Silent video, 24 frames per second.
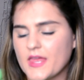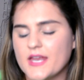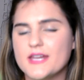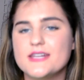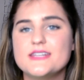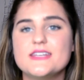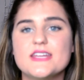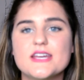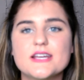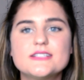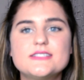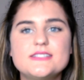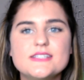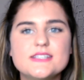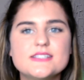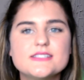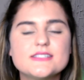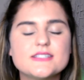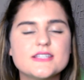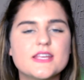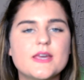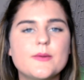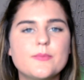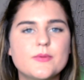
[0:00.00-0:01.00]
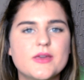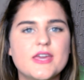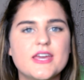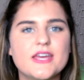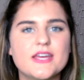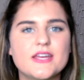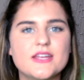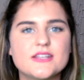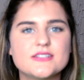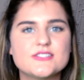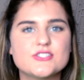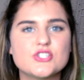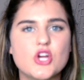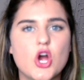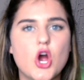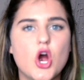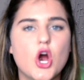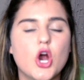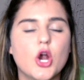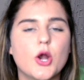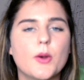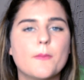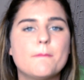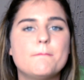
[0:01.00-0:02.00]
NYX's lip kits
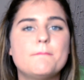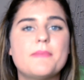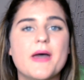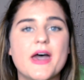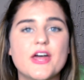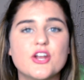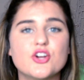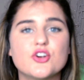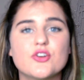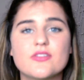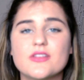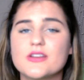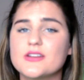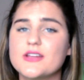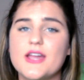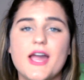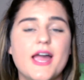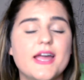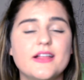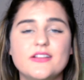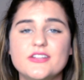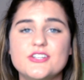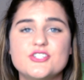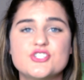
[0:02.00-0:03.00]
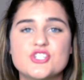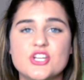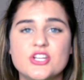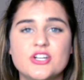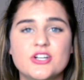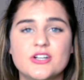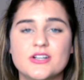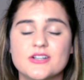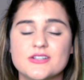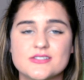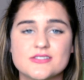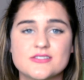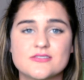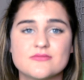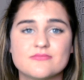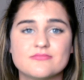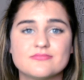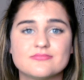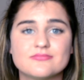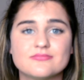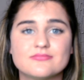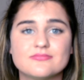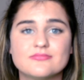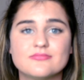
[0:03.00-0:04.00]
are better than Kylie Jenner's.
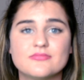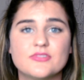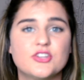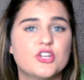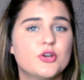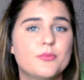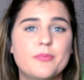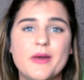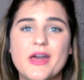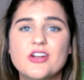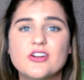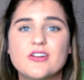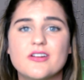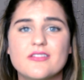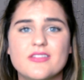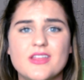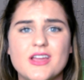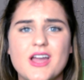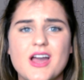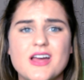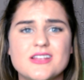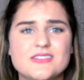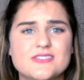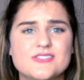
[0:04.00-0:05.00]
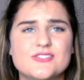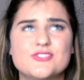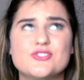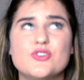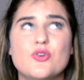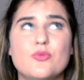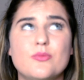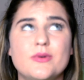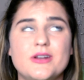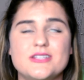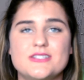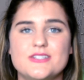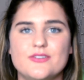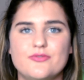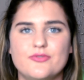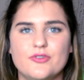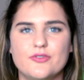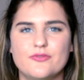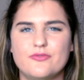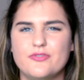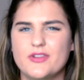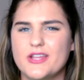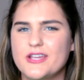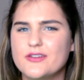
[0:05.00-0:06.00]
They're better, and they got so many
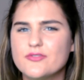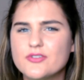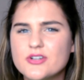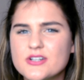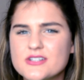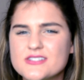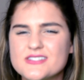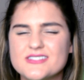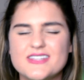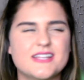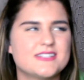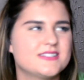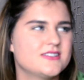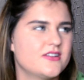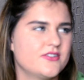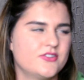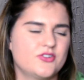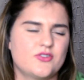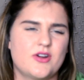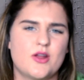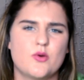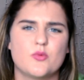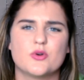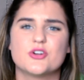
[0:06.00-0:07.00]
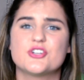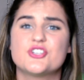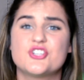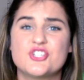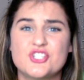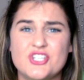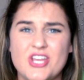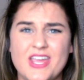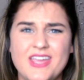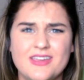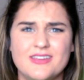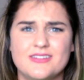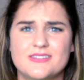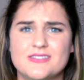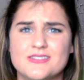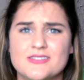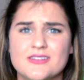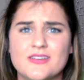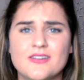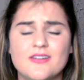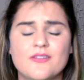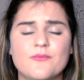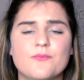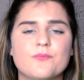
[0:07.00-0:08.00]
different flavors. That's not the right word.
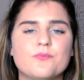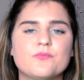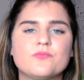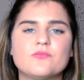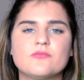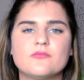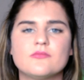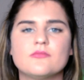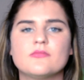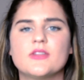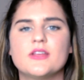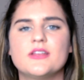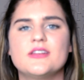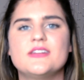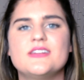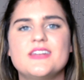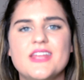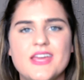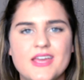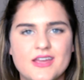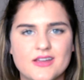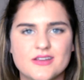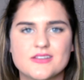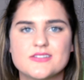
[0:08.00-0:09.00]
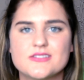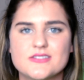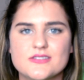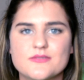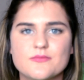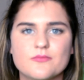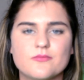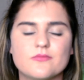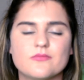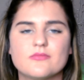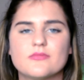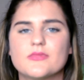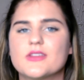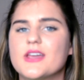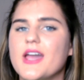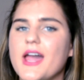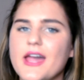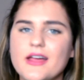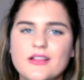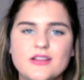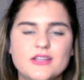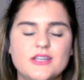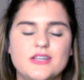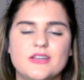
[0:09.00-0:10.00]
Shades. NYX.
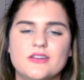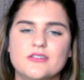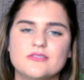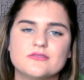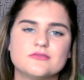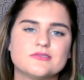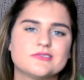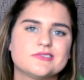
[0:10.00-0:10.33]
Kylie,